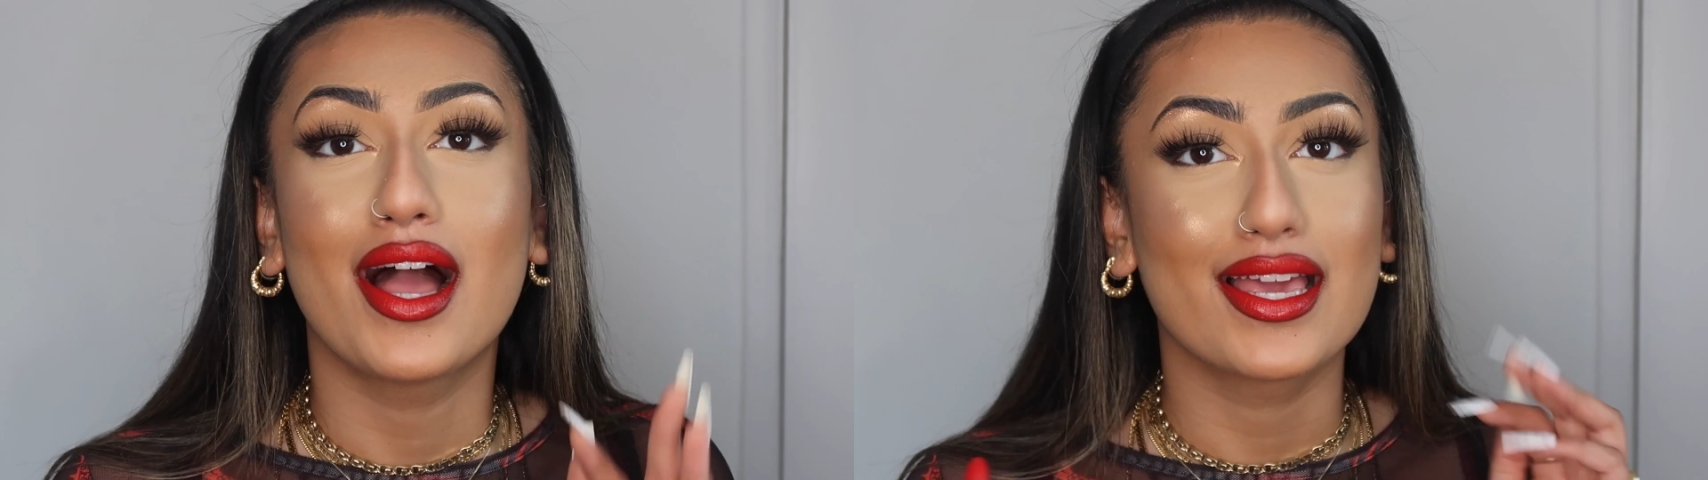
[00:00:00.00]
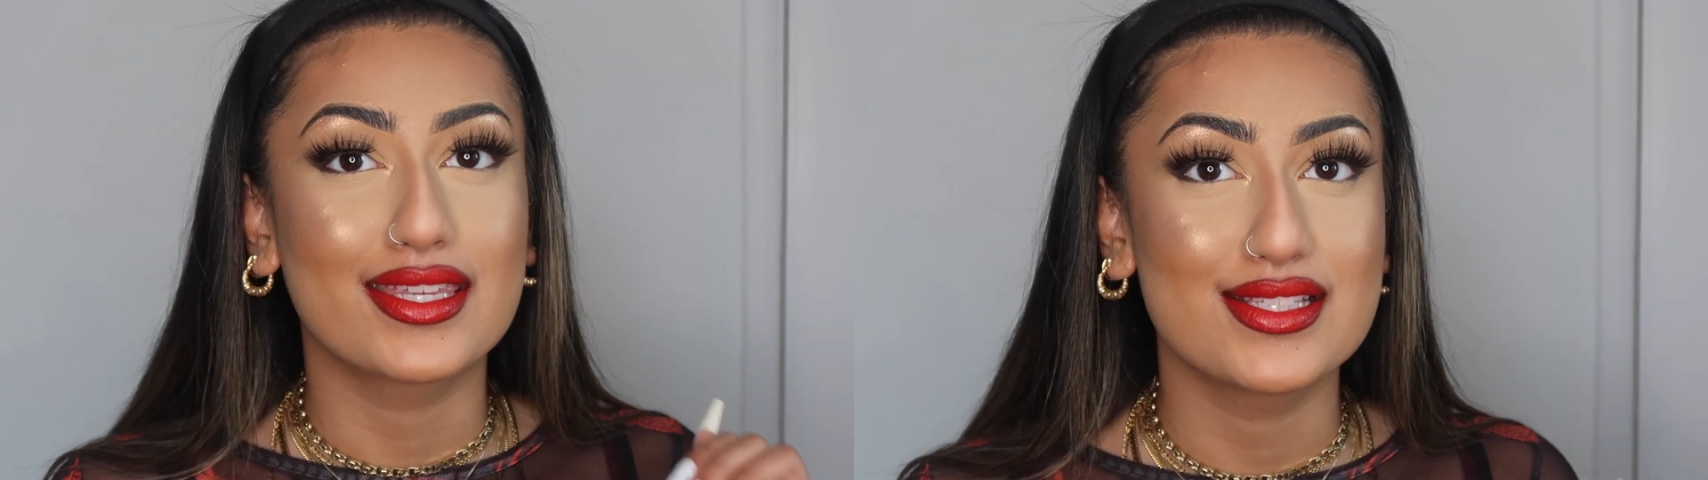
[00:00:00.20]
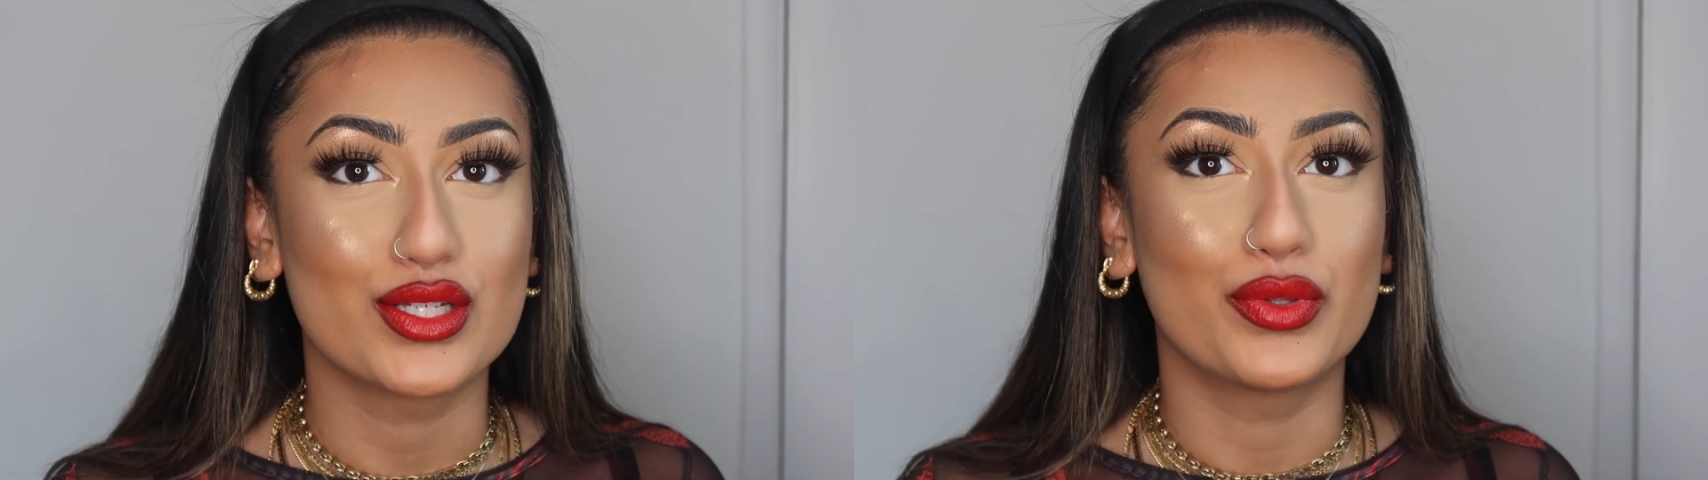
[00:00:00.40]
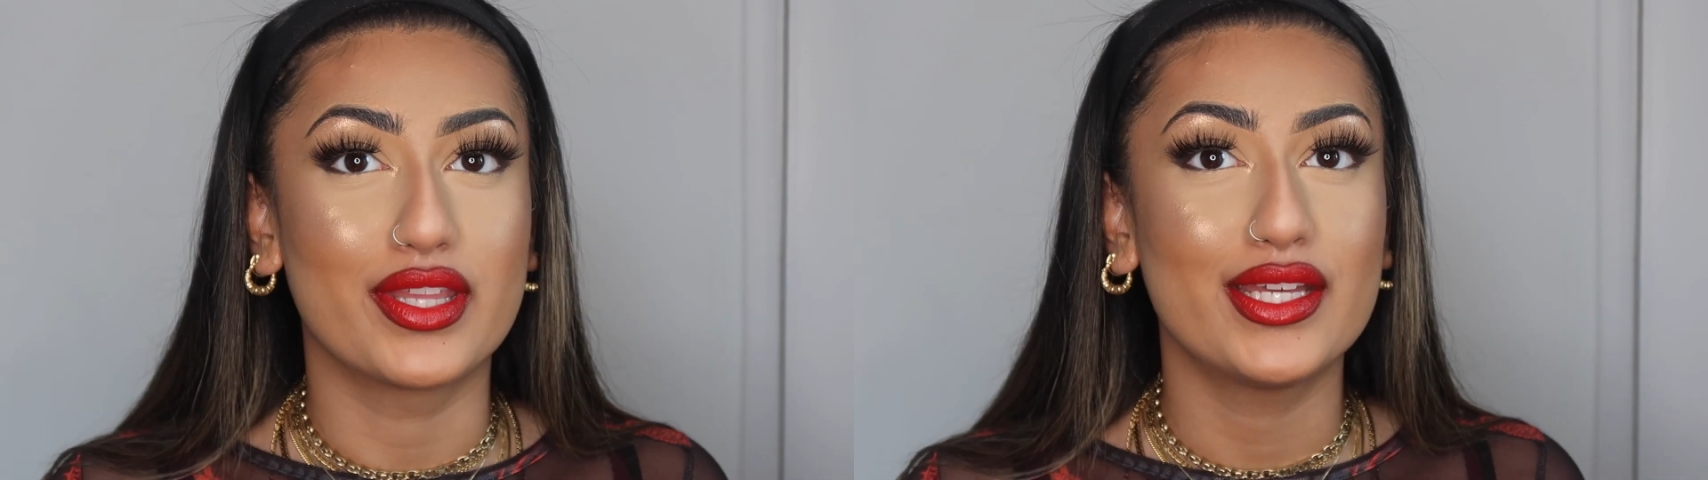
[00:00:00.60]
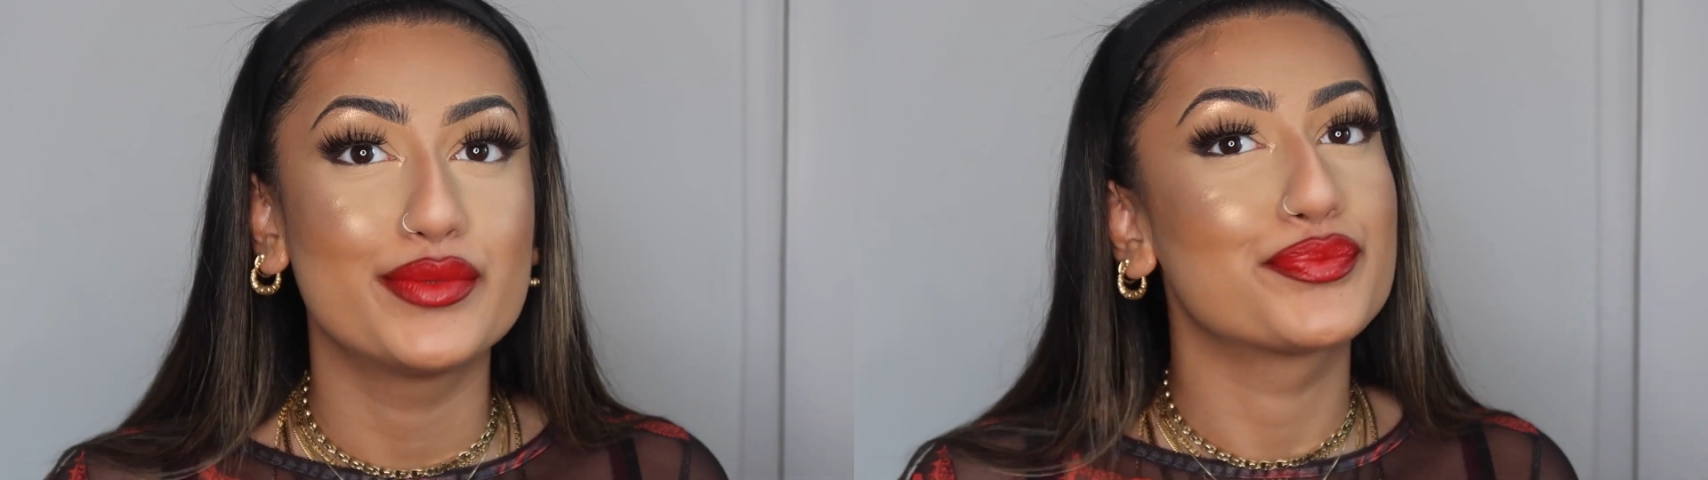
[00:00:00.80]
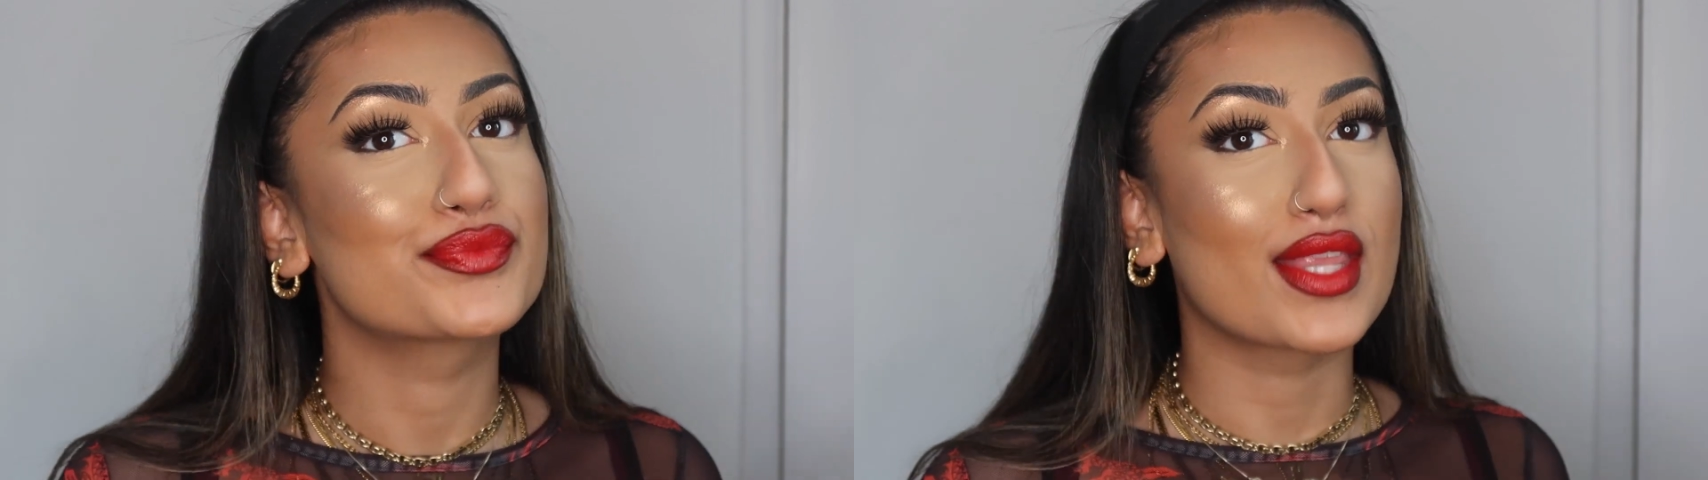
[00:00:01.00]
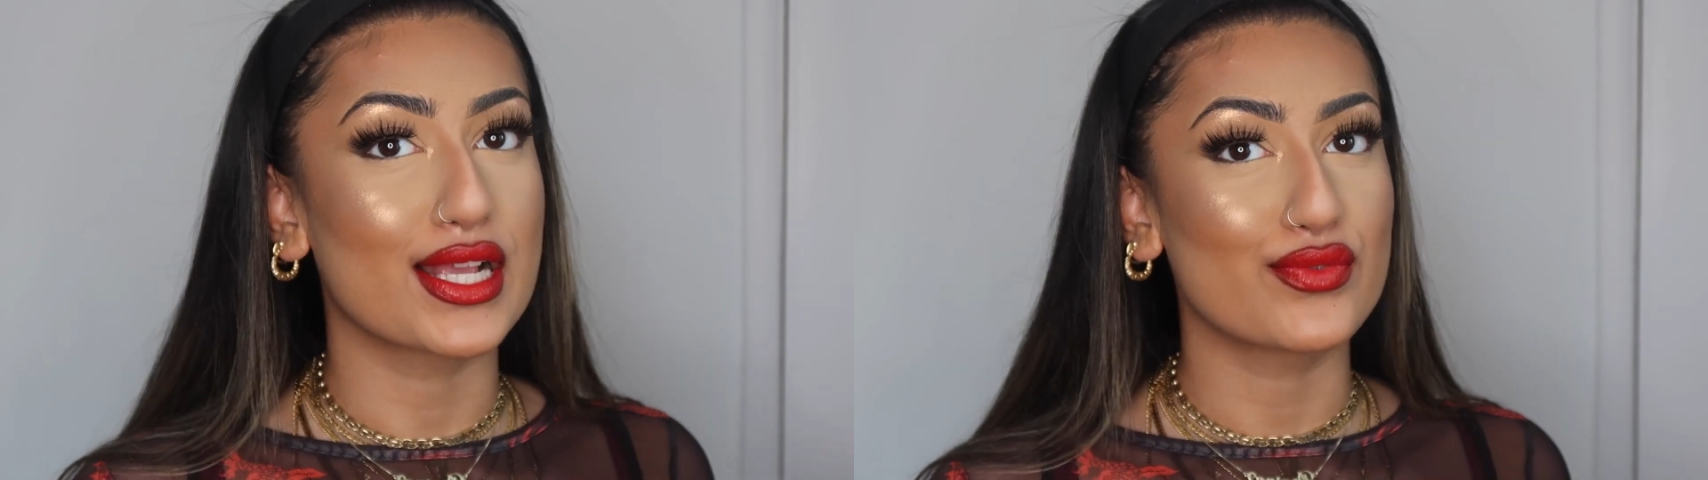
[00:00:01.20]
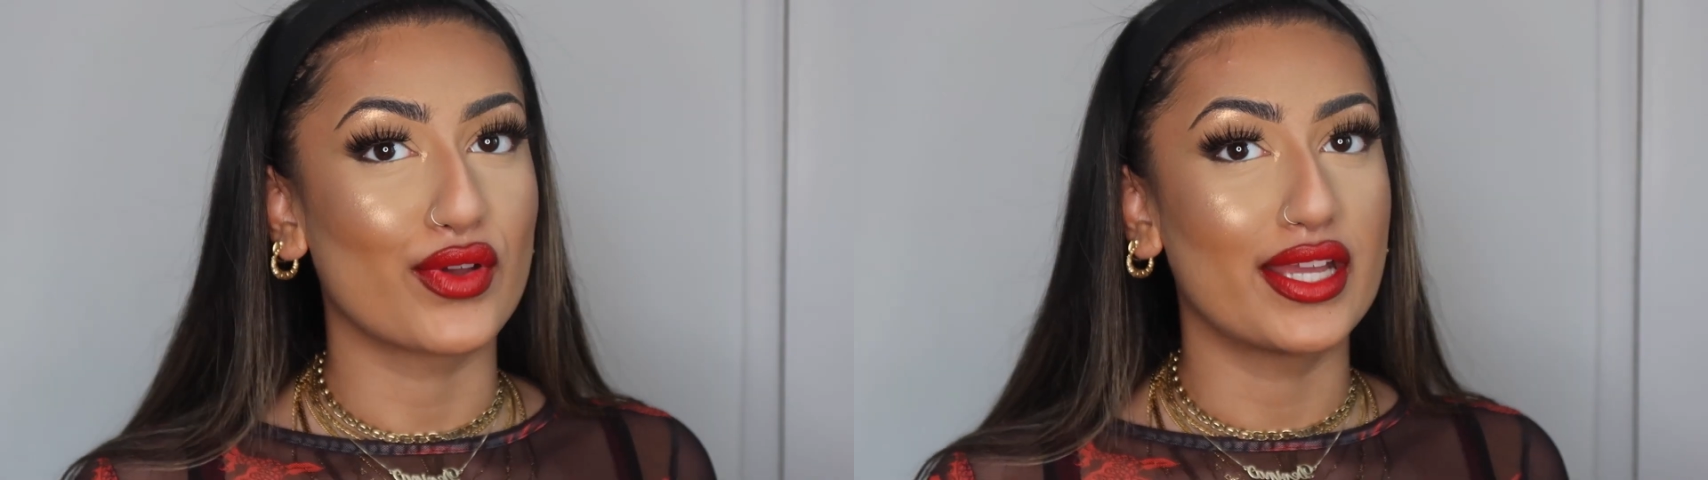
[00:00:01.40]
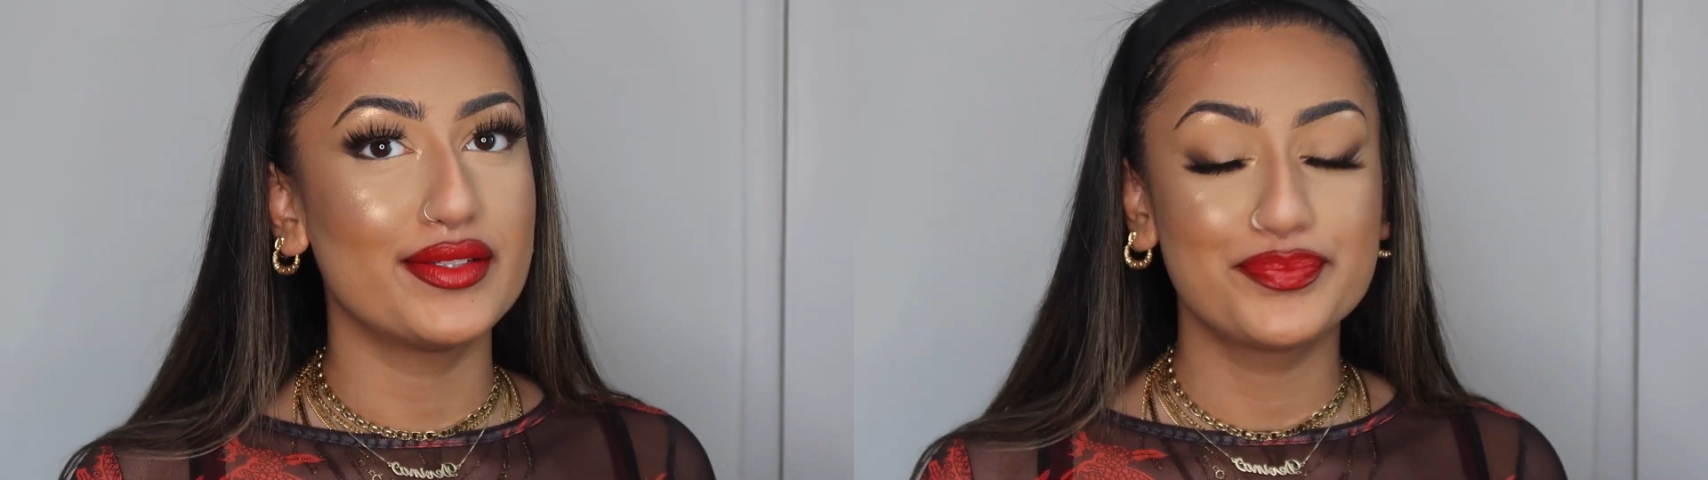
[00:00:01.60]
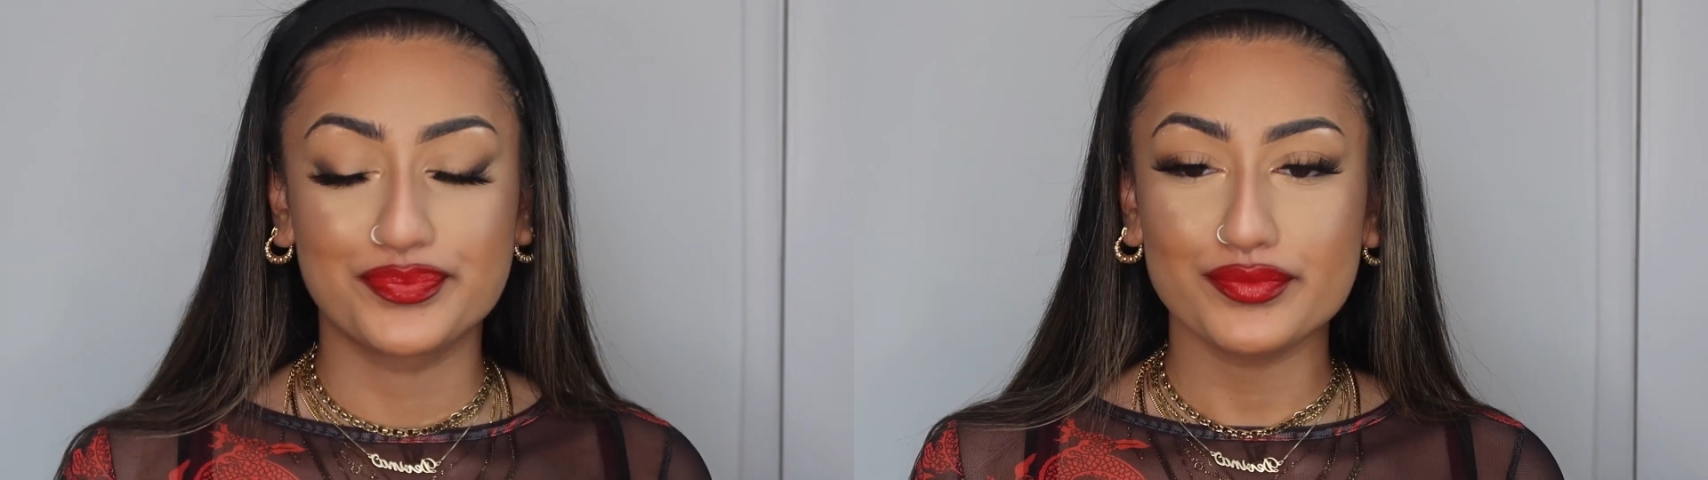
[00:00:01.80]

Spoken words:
I can deal with it. That's fine.